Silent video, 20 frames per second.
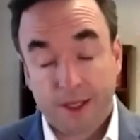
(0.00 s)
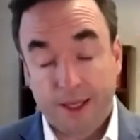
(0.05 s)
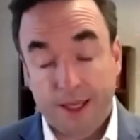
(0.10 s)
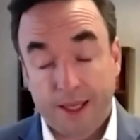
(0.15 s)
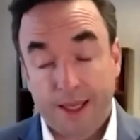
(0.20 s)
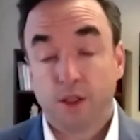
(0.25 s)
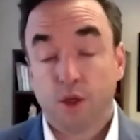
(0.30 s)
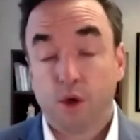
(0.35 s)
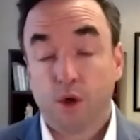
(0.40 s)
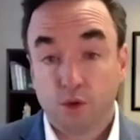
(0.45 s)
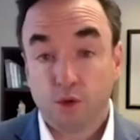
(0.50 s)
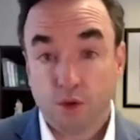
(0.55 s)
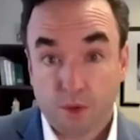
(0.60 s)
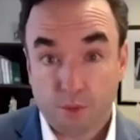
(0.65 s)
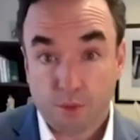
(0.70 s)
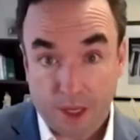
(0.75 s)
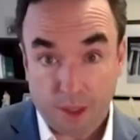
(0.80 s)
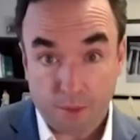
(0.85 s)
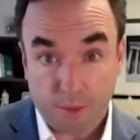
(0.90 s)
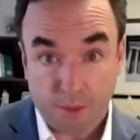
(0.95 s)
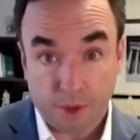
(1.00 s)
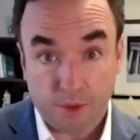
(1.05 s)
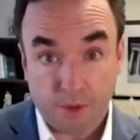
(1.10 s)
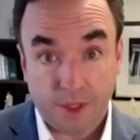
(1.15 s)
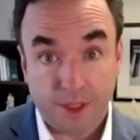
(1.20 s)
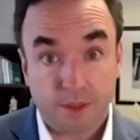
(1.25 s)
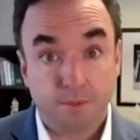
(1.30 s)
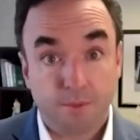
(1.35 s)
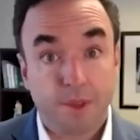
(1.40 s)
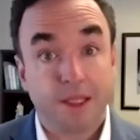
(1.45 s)
And no look-back
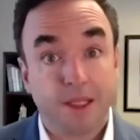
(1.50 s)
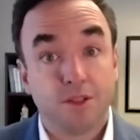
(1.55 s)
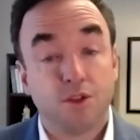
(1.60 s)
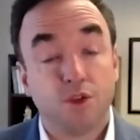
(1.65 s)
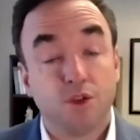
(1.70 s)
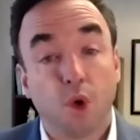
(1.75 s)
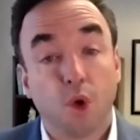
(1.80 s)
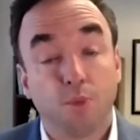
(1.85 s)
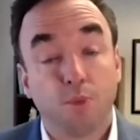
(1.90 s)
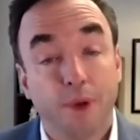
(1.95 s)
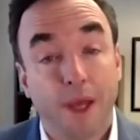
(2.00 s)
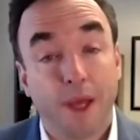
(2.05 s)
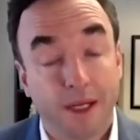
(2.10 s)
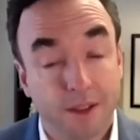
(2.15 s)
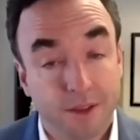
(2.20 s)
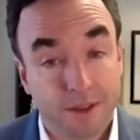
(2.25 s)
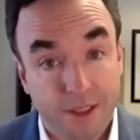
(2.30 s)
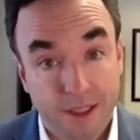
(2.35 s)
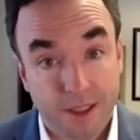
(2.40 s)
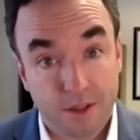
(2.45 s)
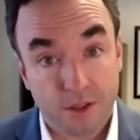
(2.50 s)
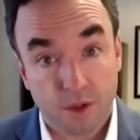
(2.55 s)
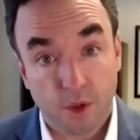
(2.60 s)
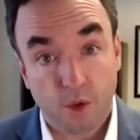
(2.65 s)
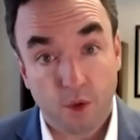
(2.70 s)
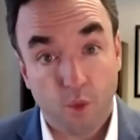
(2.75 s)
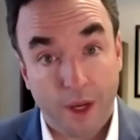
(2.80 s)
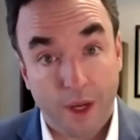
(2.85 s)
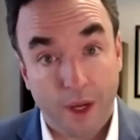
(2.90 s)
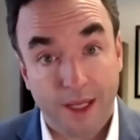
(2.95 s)
period means no penalties, no
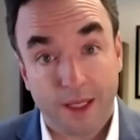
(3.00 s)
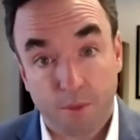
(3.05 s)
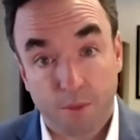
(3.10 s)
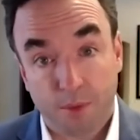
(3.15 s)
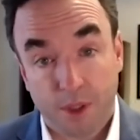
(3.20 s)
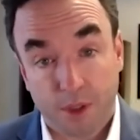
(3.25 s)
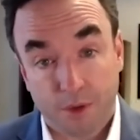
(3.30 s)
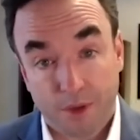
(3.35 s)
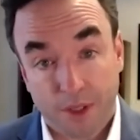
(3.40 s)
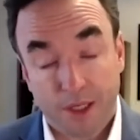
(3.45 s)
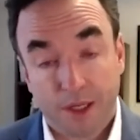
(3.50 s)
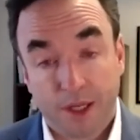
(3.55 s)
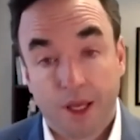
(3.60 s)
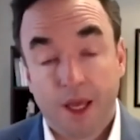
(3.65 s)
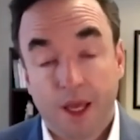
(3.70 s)
waiting period.